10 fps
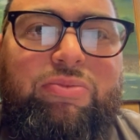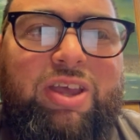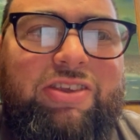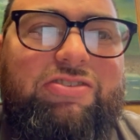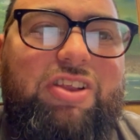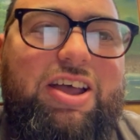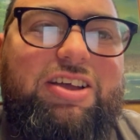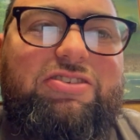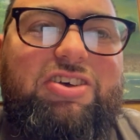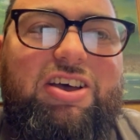It's like
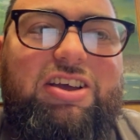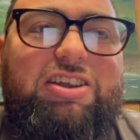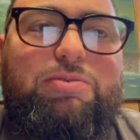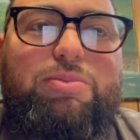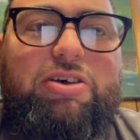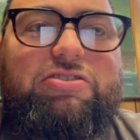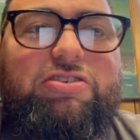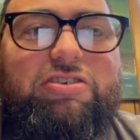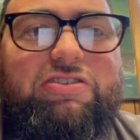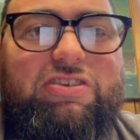a tiny
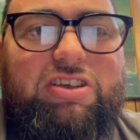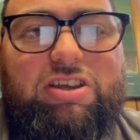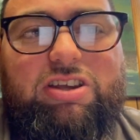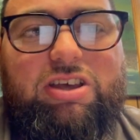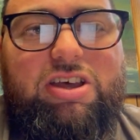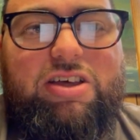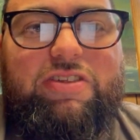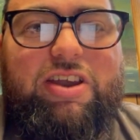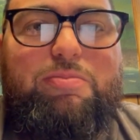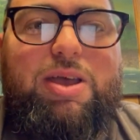mustard seed
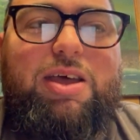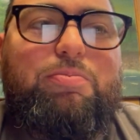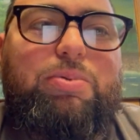that a man